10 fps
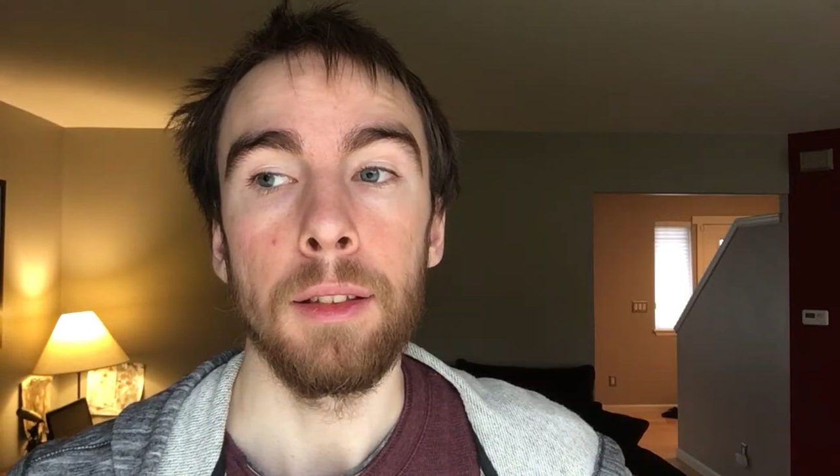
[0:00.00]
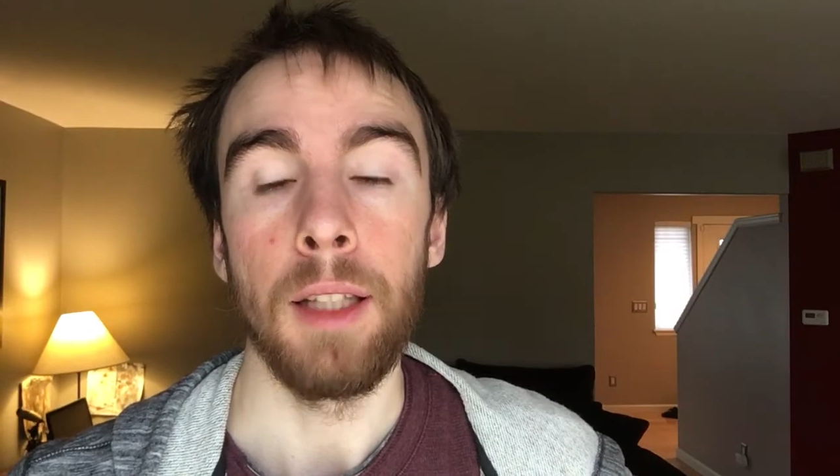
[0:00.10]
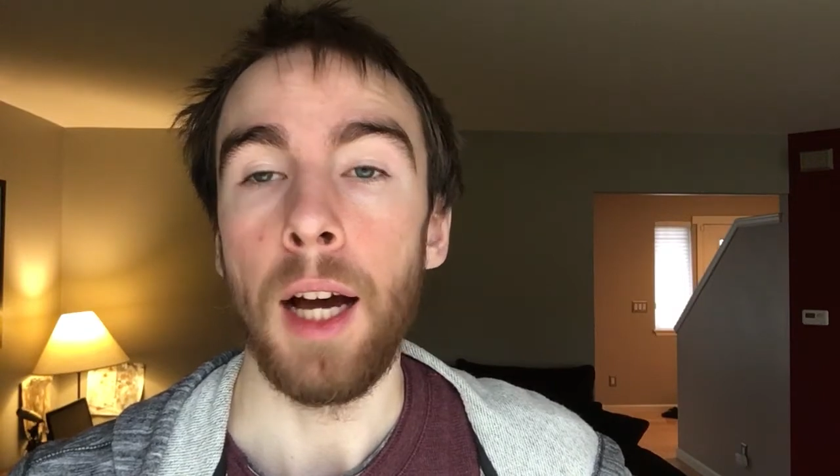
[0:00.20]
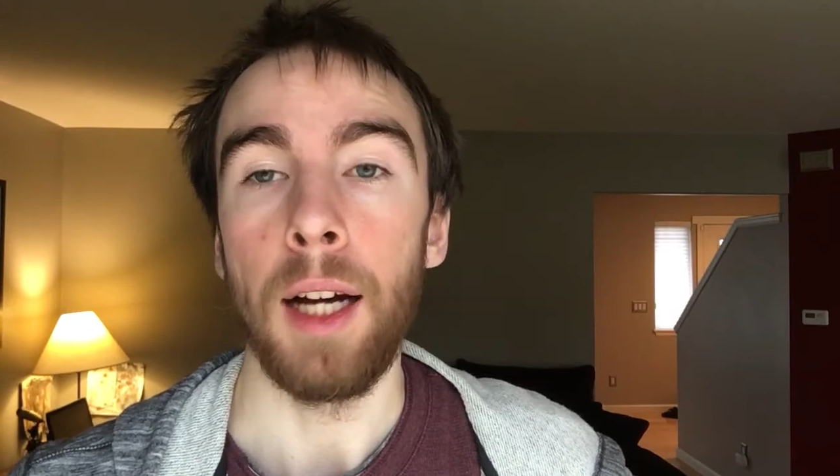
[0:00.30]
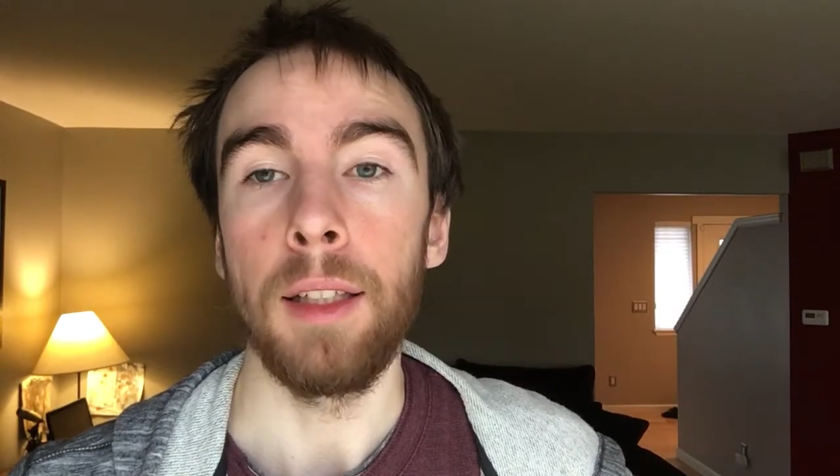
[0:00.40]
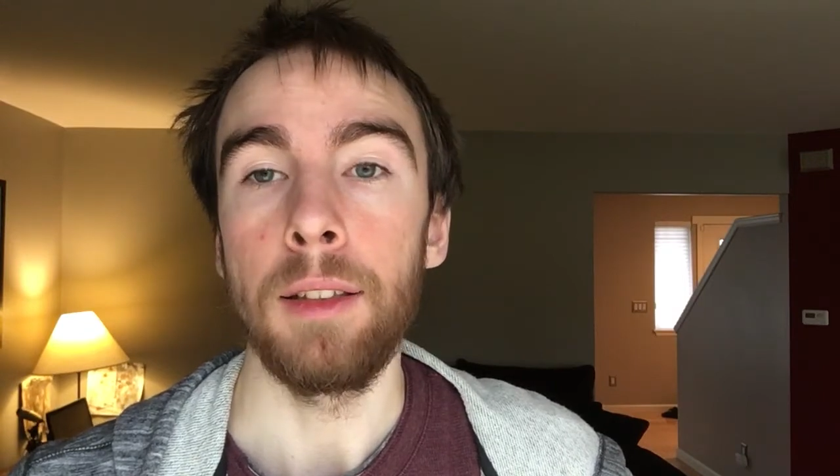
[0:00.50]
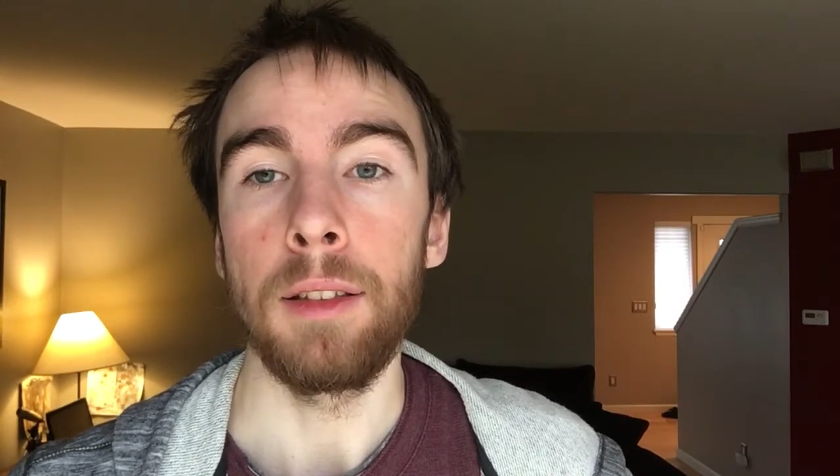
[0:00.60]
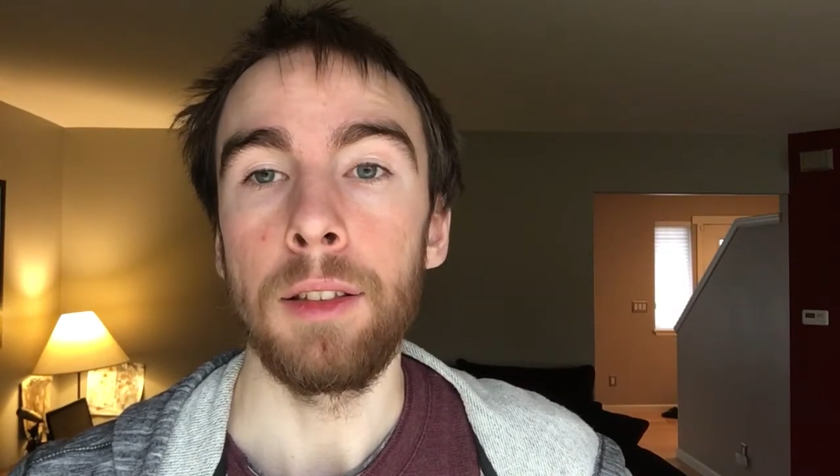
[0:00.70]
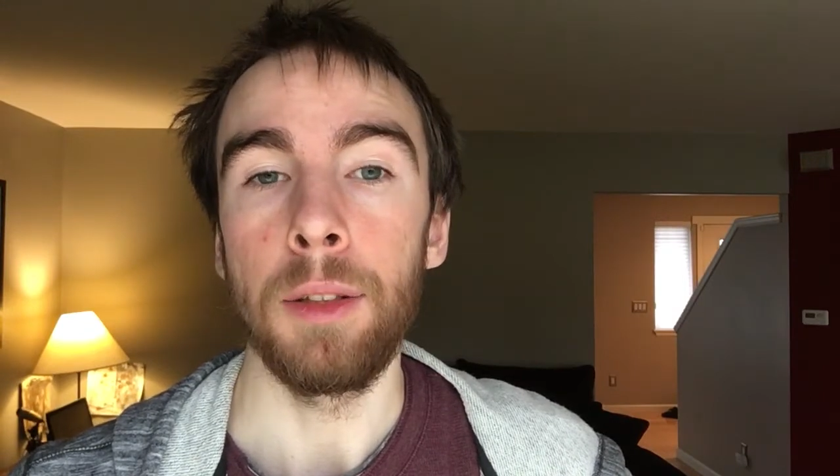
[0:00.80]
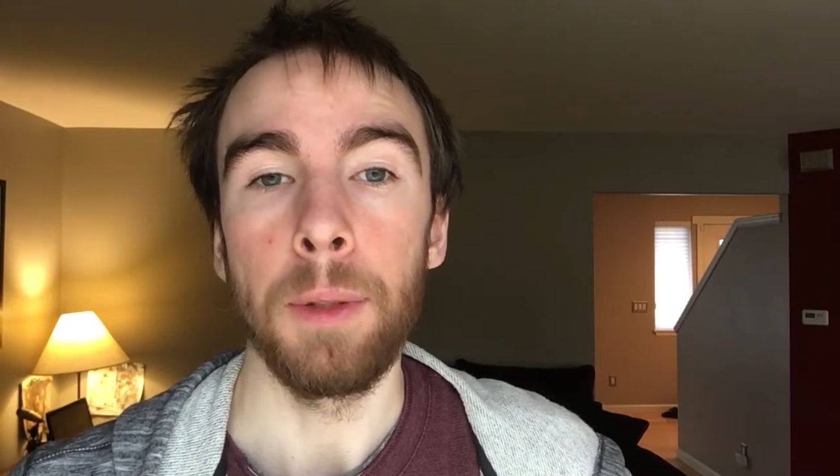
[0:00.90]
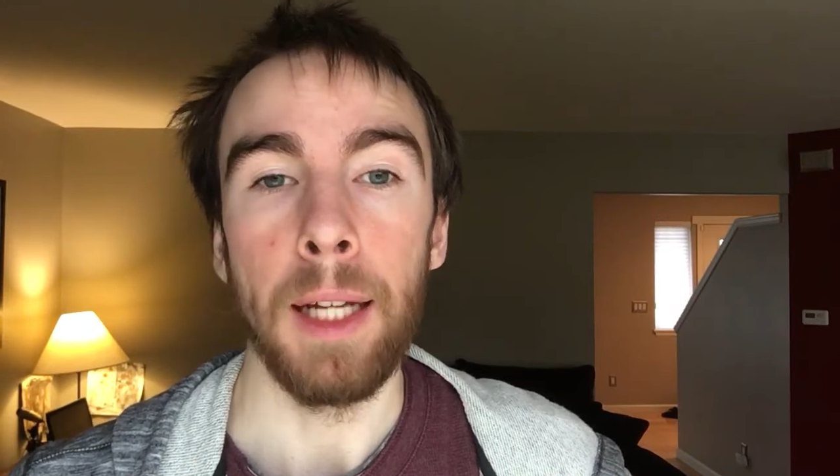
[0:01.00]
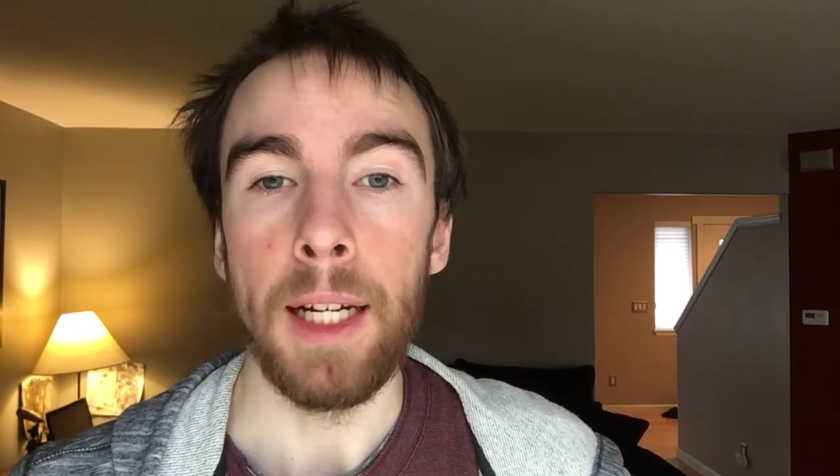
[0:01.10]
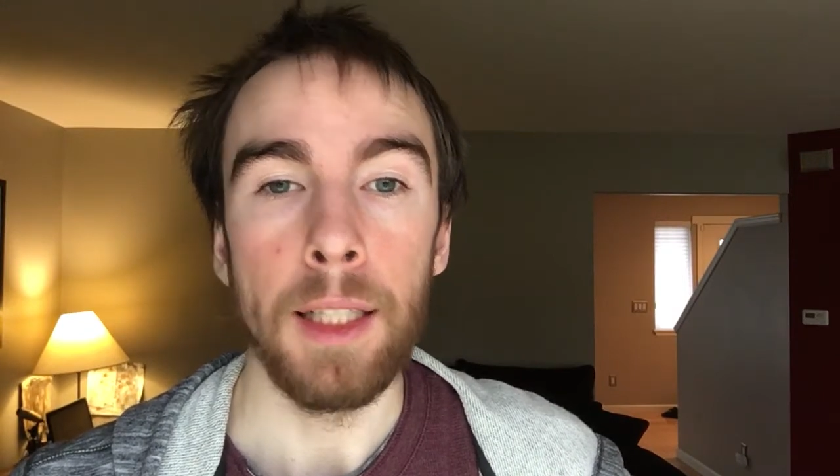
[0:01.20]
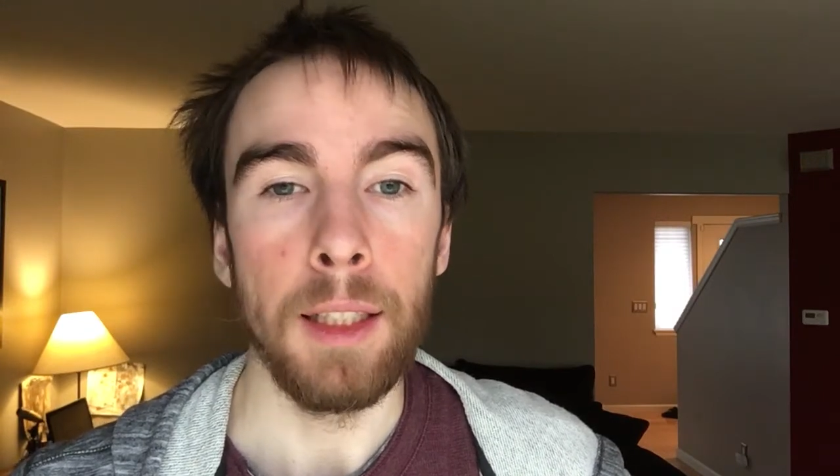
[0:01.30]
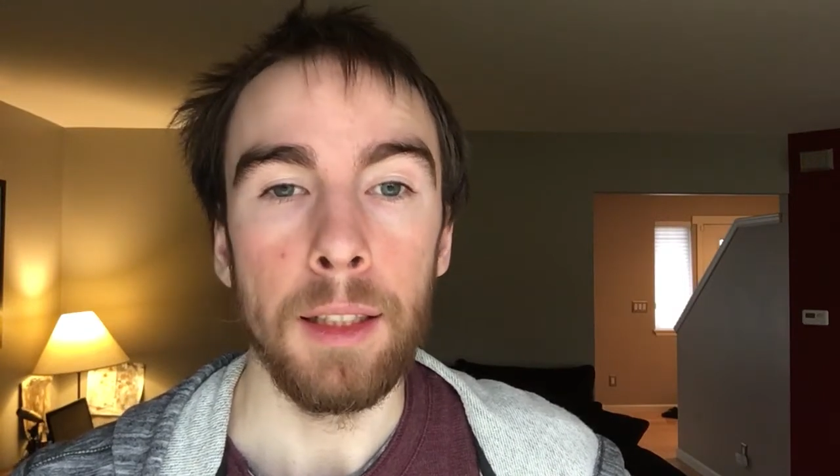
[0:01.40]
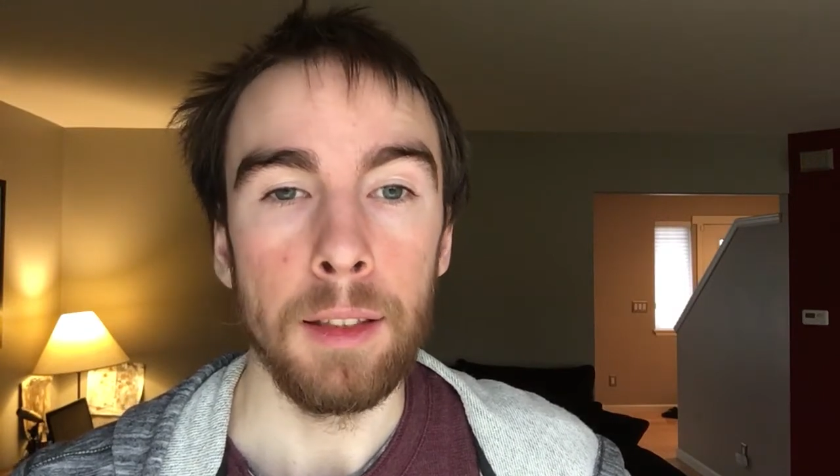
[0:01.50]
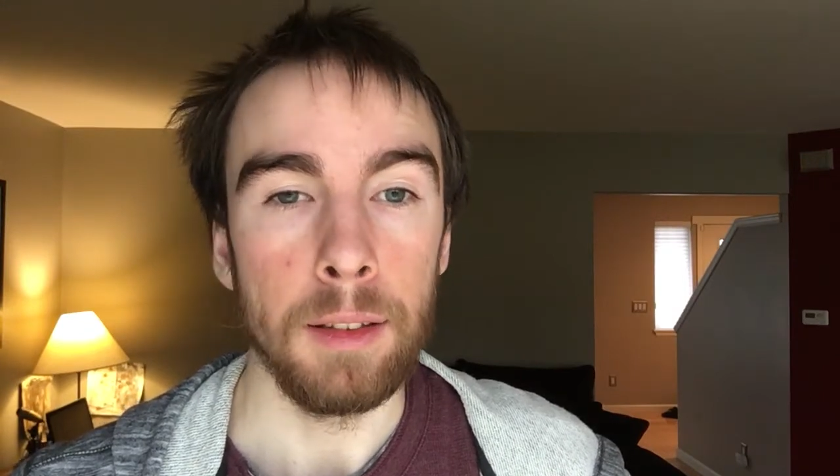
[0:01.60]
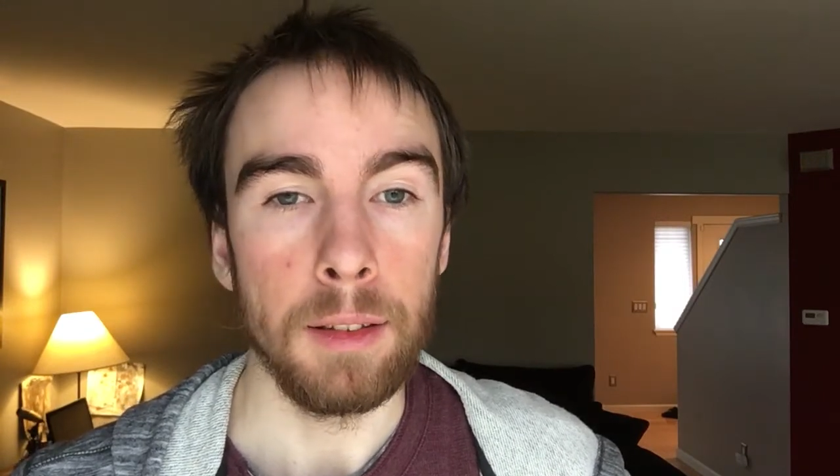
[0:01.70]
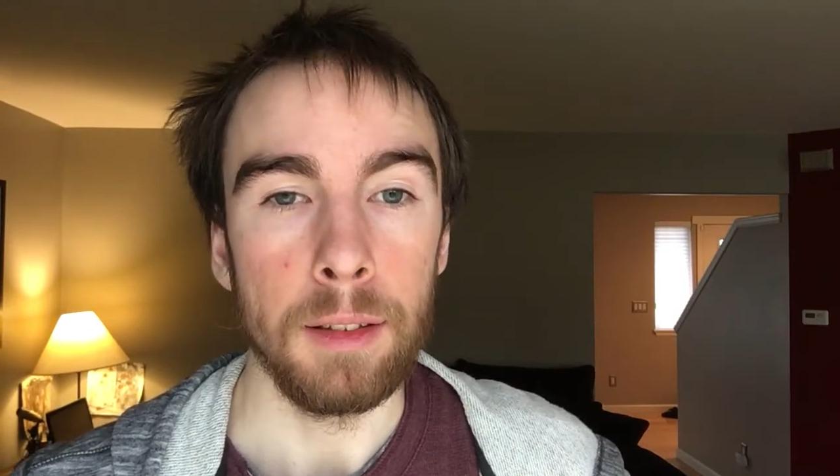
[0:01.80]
not doing any,